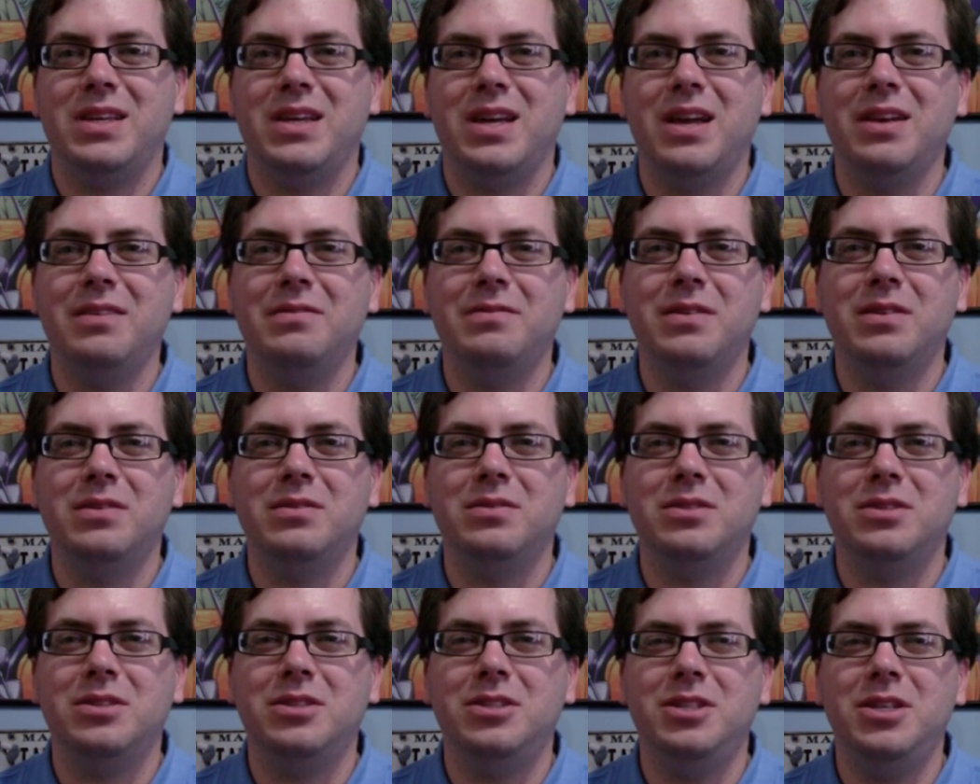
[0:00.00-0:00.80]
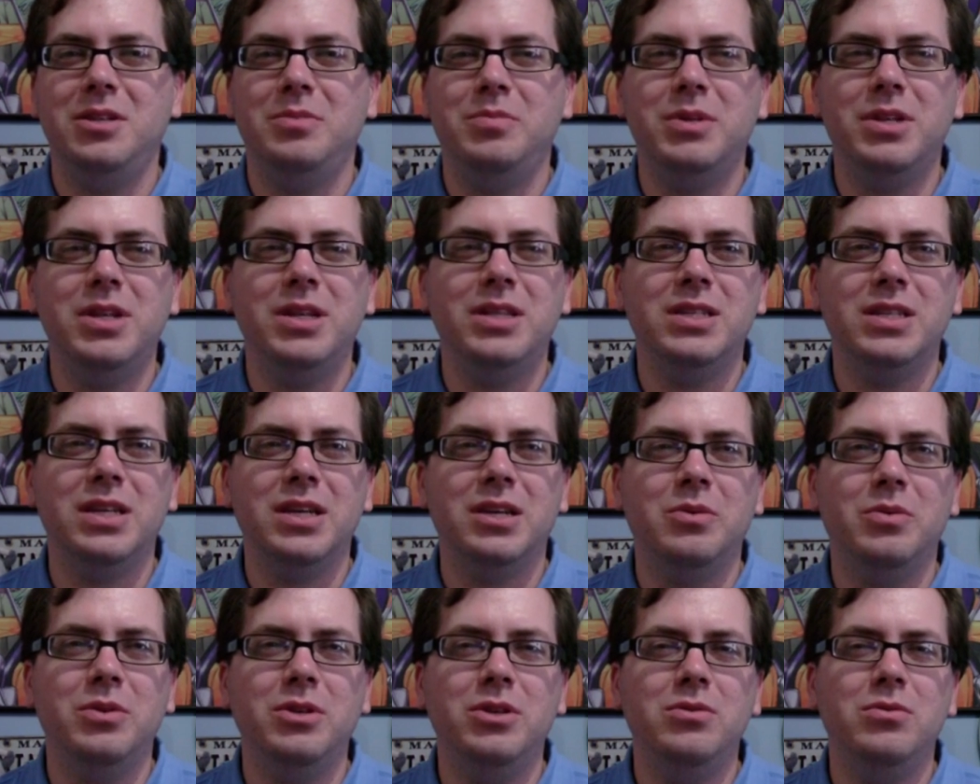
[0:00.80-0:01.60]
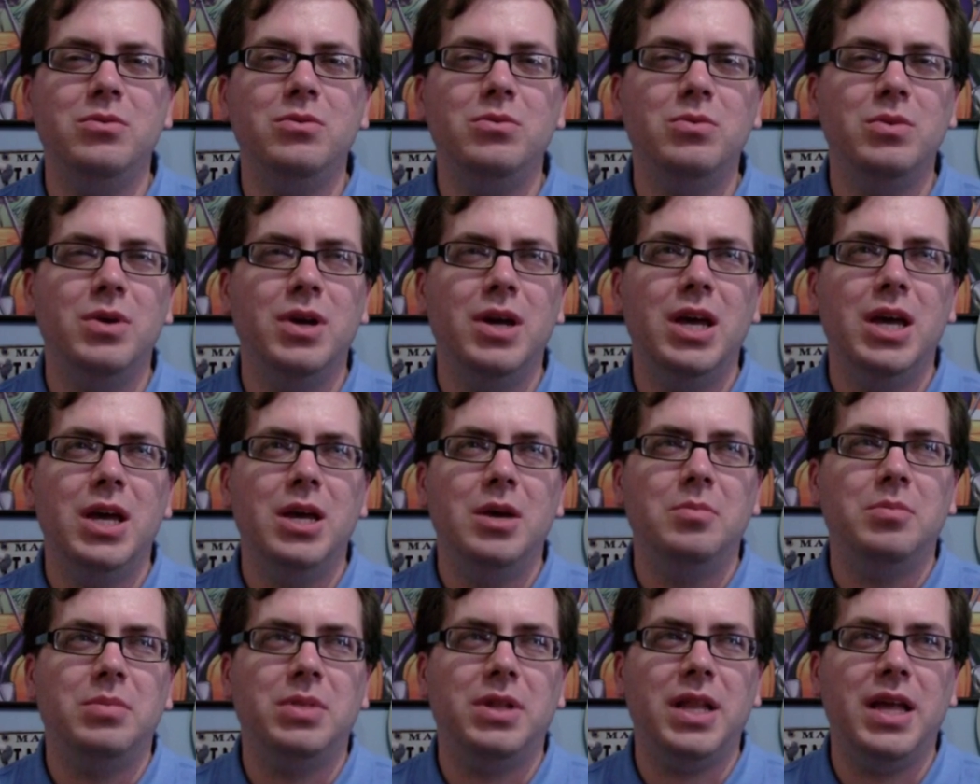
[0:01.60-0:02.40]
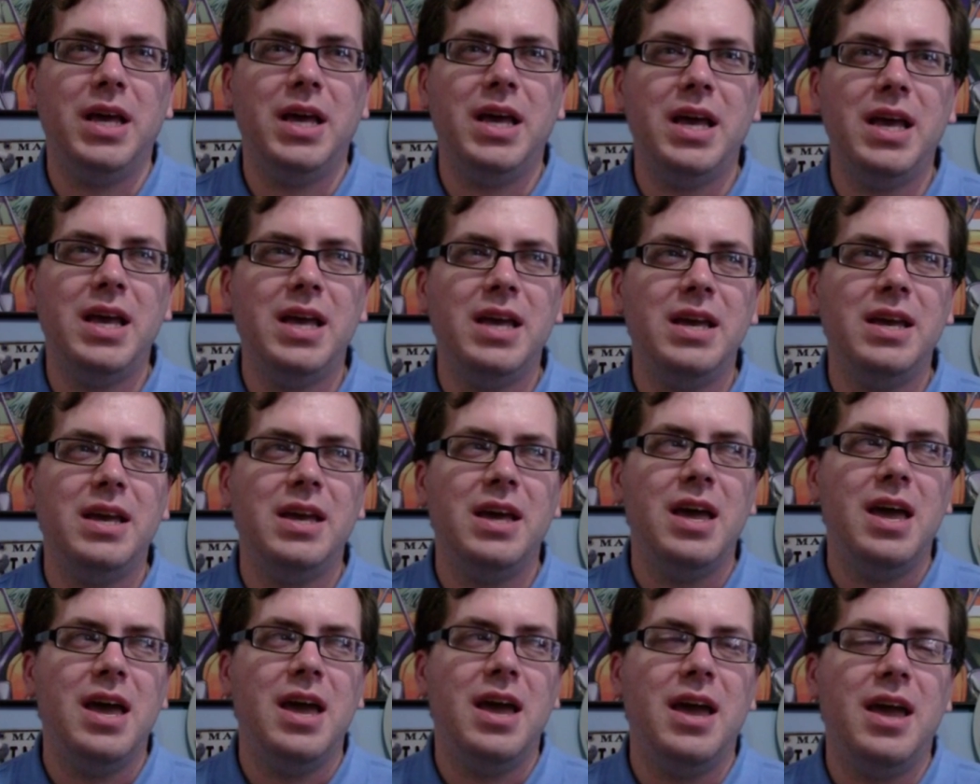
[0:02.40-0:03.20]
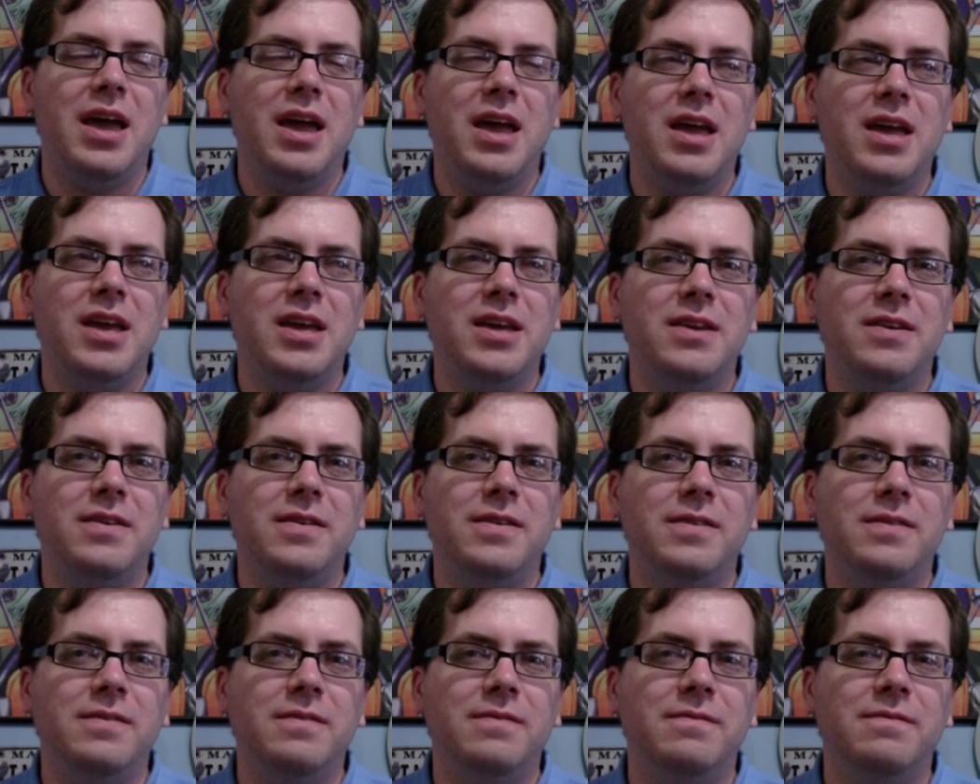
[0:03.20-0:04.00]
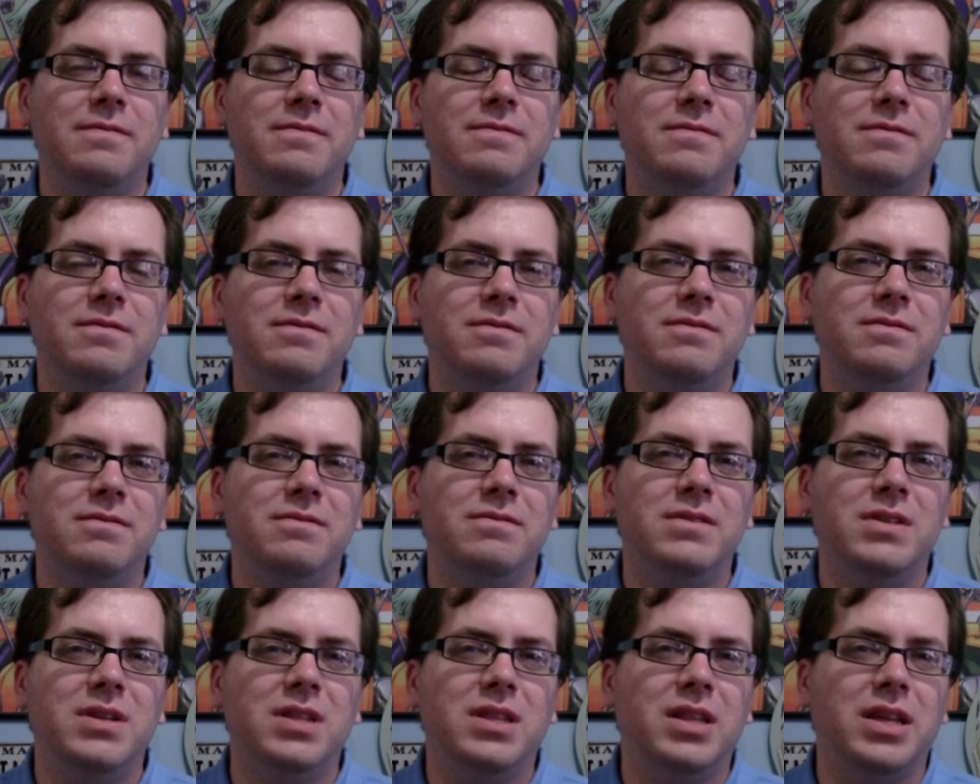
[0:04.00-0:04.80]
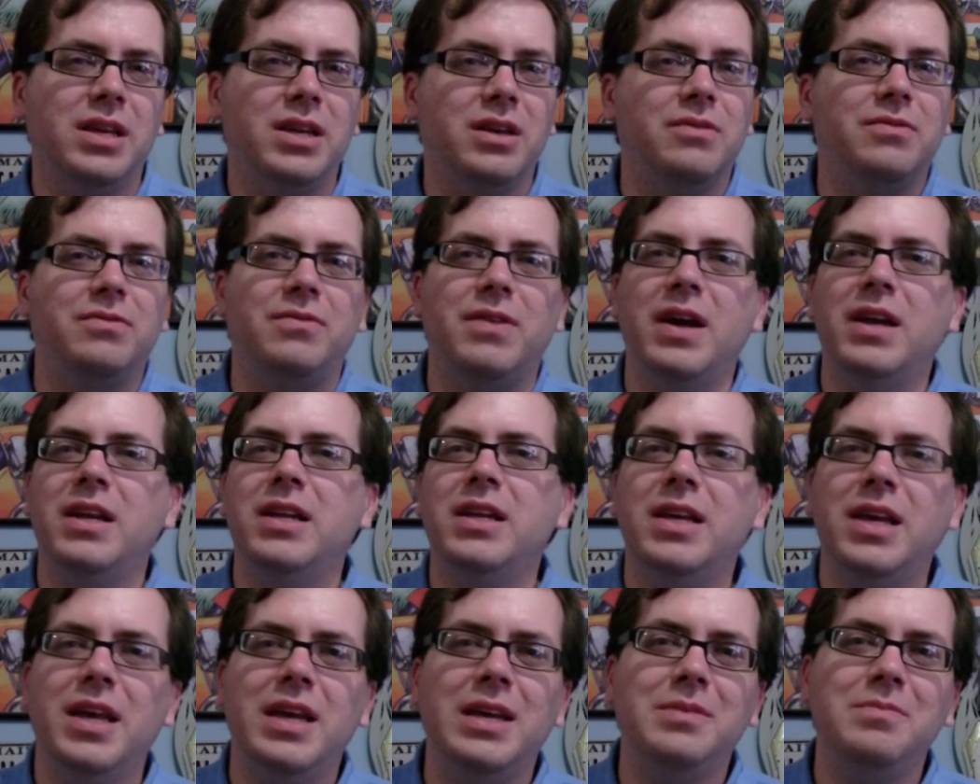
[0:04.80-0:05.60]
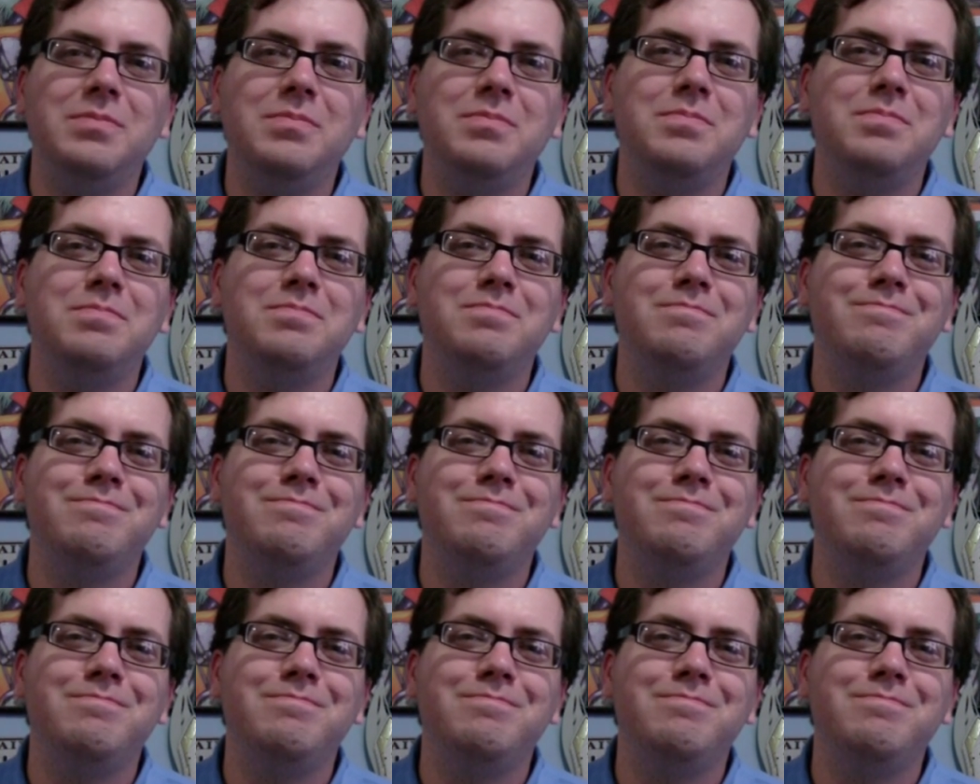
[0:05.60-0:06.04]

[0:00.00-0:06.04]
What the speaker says: kind of felt cheap. It's like when you play a fighting game